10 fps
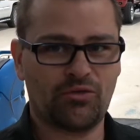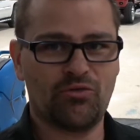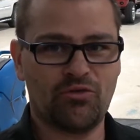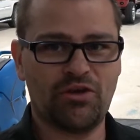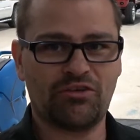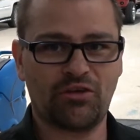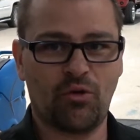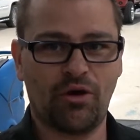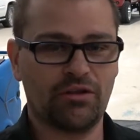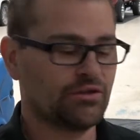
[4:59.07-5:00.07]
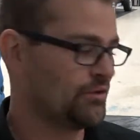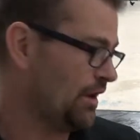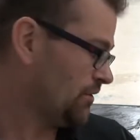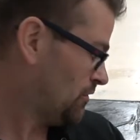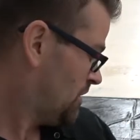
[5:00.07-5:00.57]
through grease and oil and,
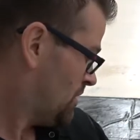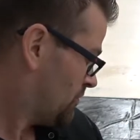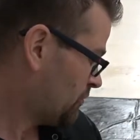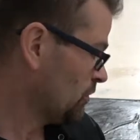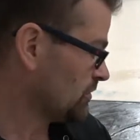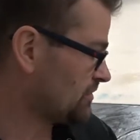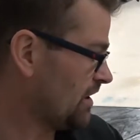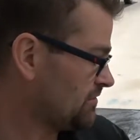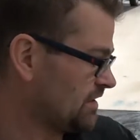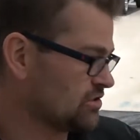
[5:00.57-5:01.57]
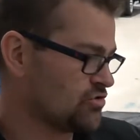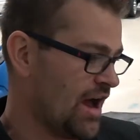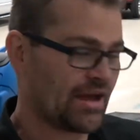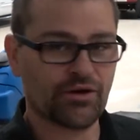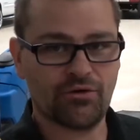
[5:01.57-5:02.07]
and fuel and stuff and then
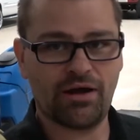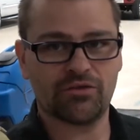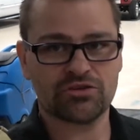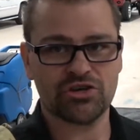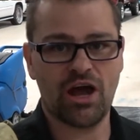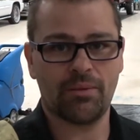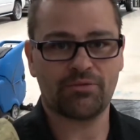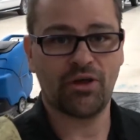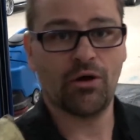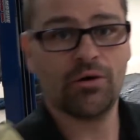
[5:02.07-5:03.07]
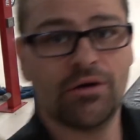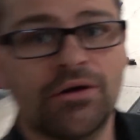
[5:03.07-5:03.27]
tracking it around the shop. So,